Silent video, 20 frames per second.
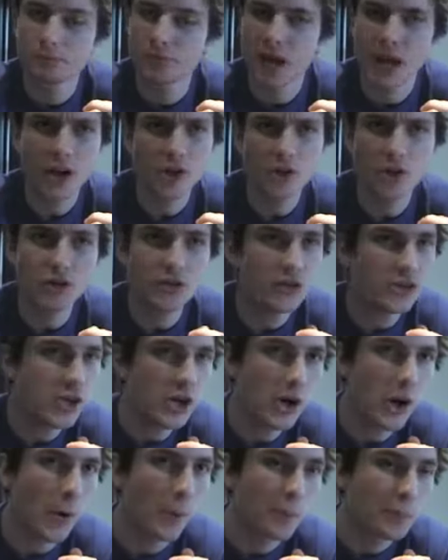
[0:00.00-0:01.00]
Actually,
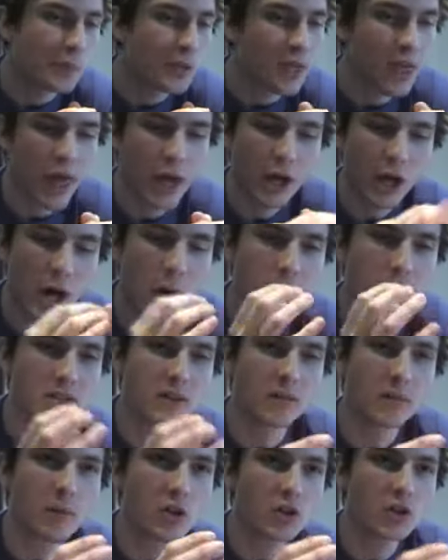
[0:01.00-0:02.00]
no. It comes
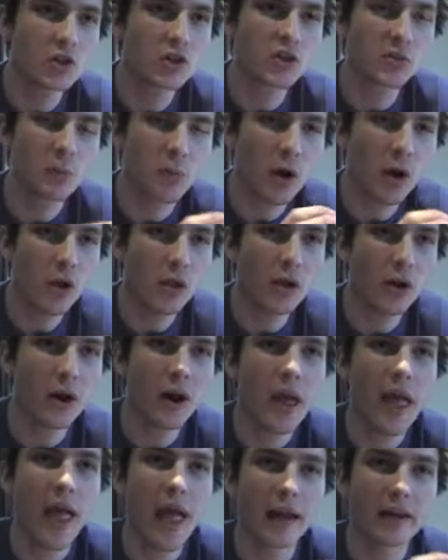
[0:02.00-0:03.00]
in much
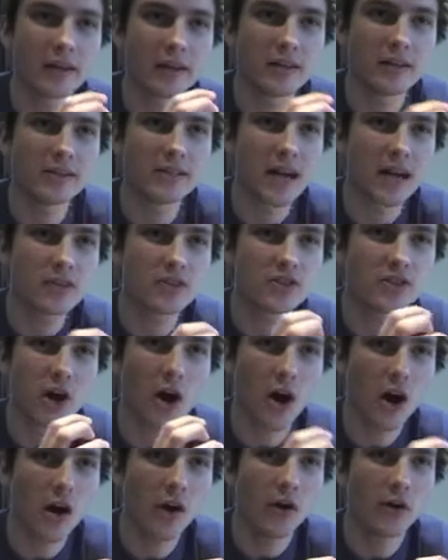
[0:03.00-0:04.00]
smaller and condensed
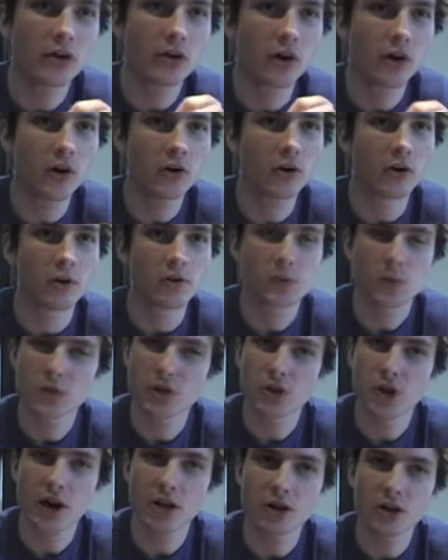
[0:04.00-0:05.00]
hard kernels,
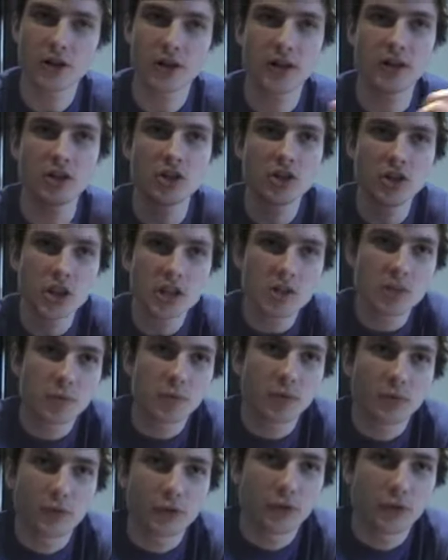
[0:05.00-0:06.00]
which are actually indigestible for